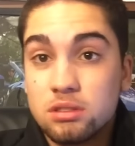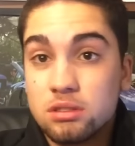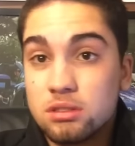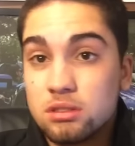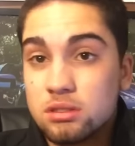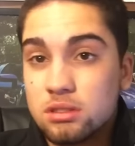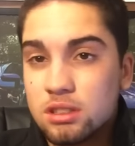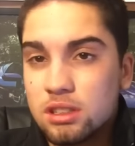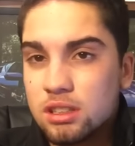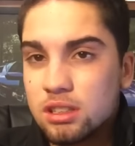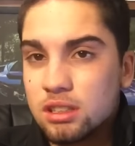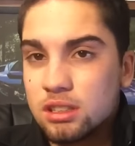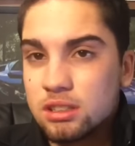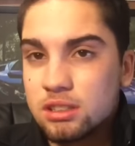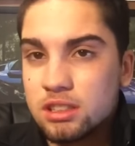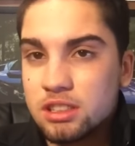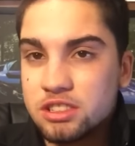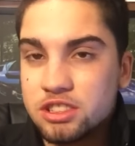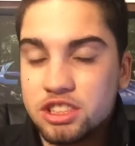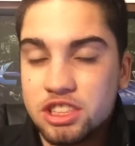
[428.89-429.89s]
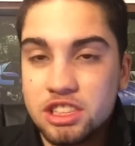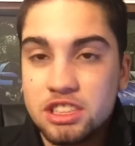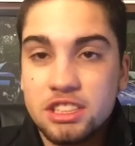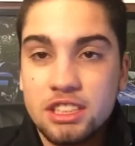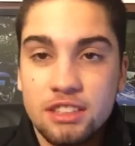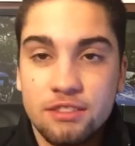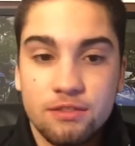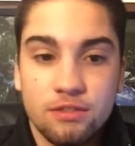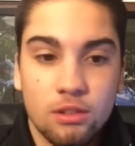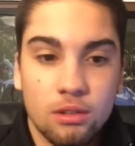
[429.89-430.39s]
To the the
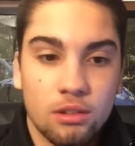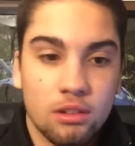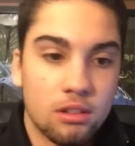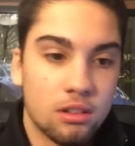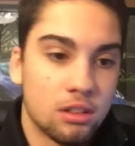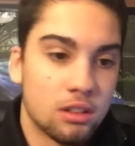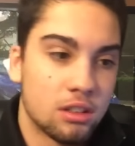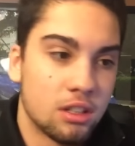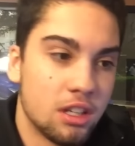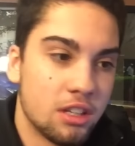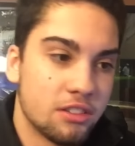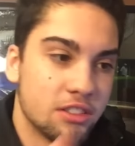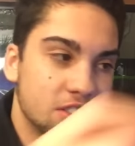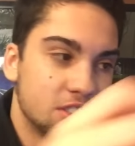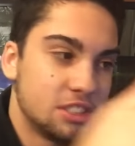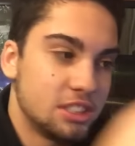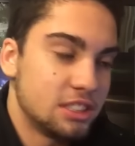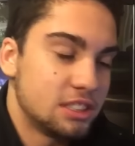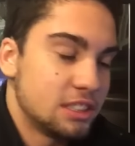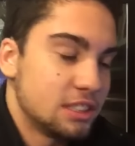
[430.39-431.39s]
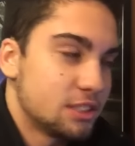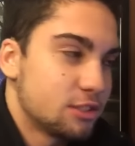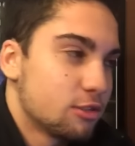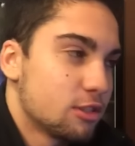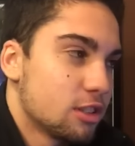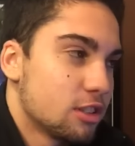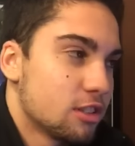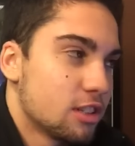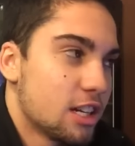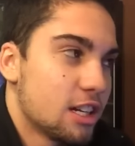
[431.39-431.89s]
GT4, the
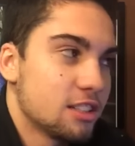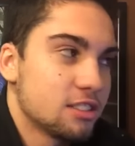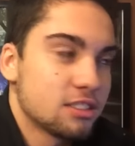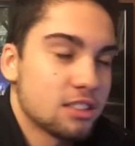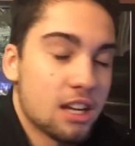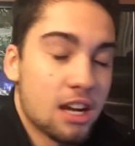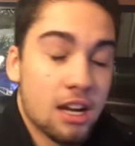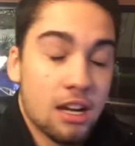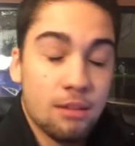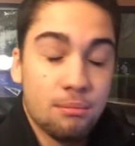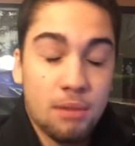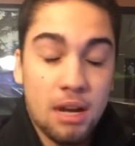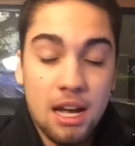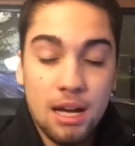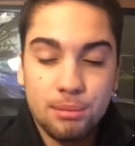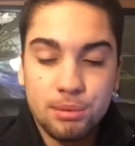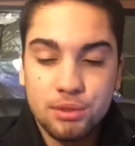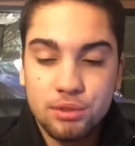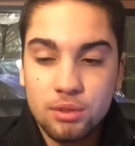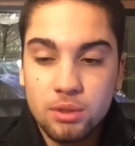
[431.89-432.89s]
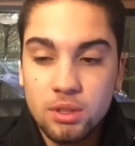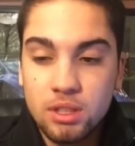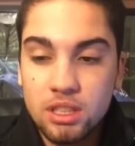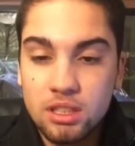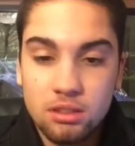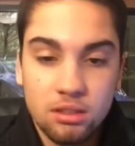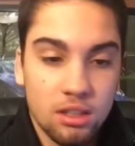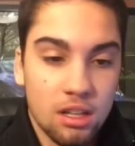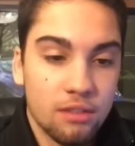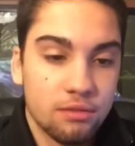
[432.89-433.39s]
GT3 RS, I'm
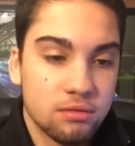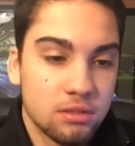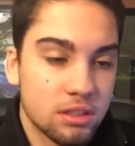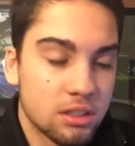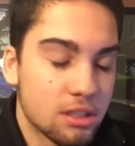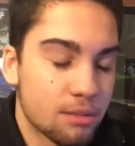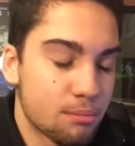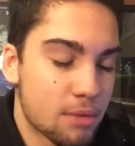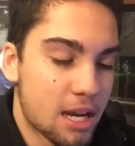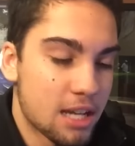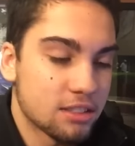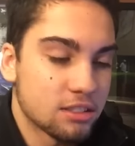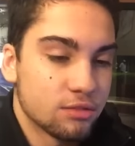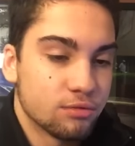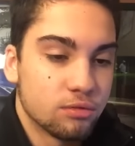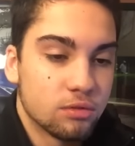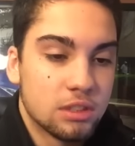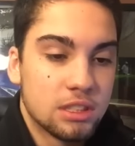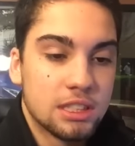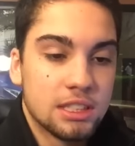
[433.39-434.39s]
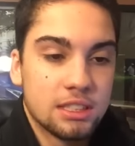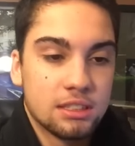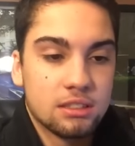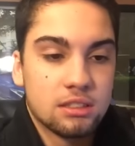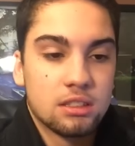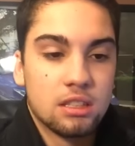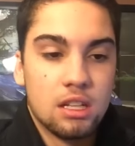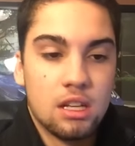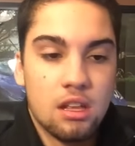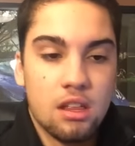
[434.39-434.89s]
absolutely in love with the massive
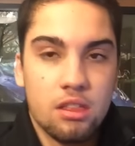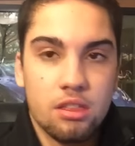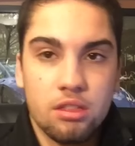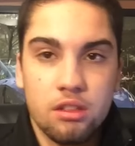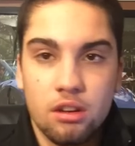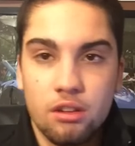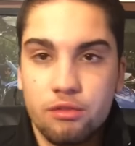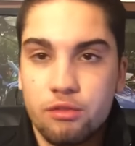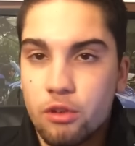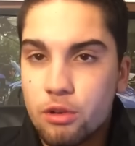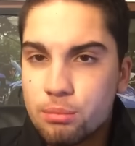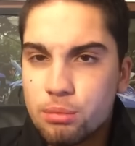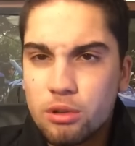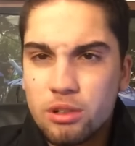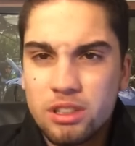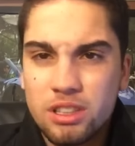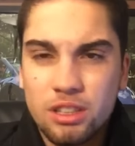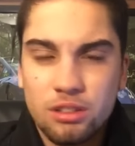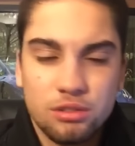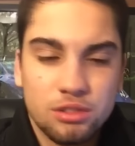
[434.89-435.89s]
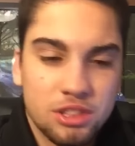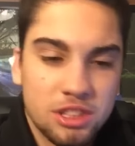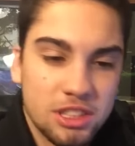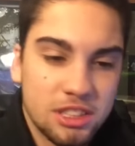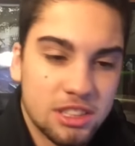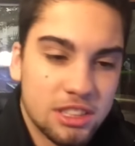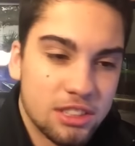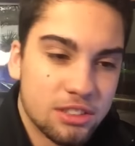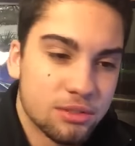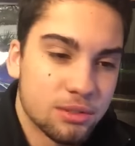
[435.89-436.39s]
wings, the 4.0
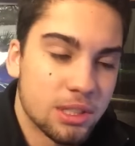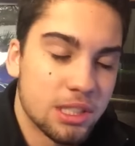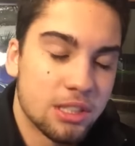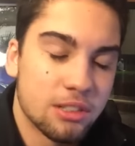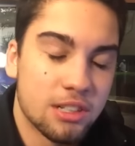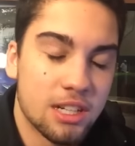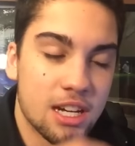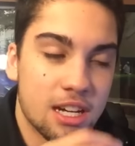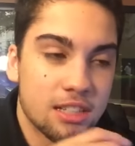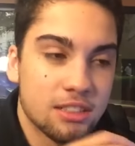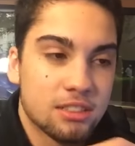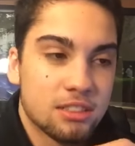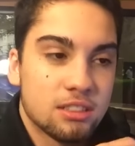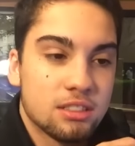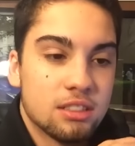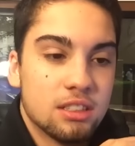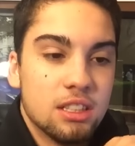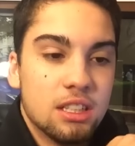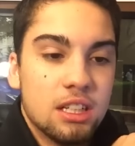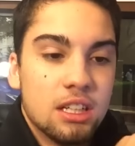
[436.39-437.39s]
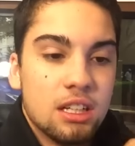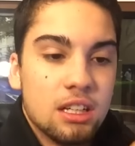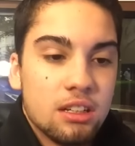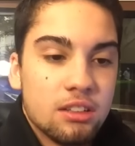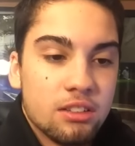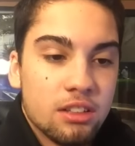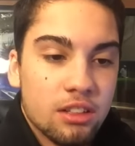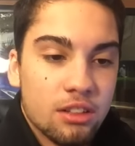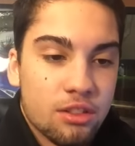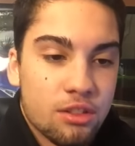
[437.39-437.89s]
GT3 RS
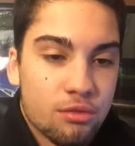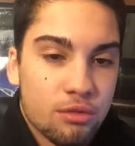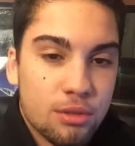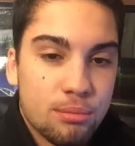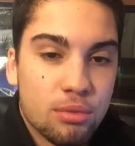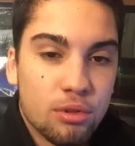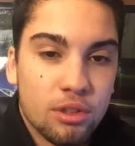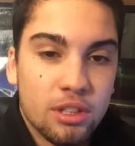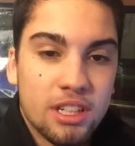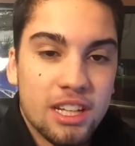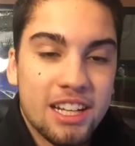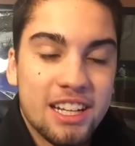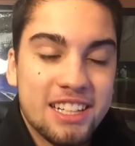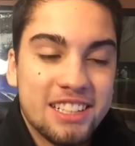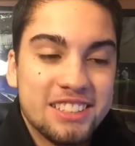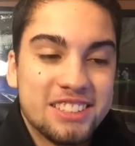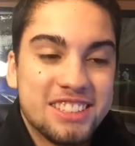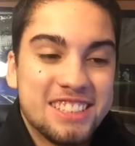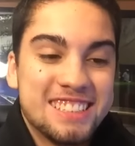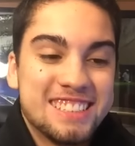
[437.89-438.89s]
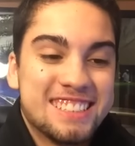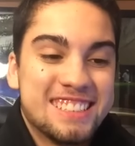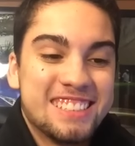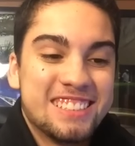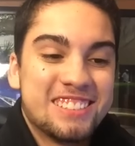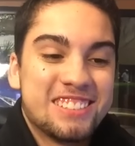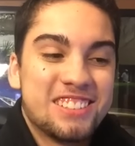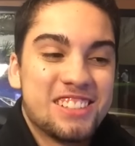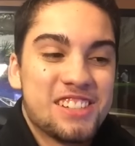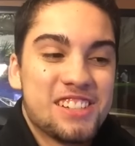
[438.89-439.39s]
the 3.8
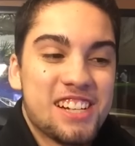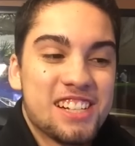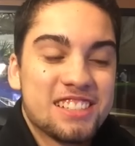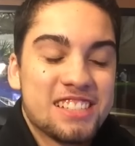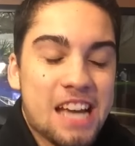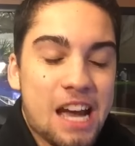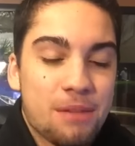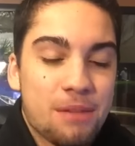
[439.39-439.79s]
GT3RS,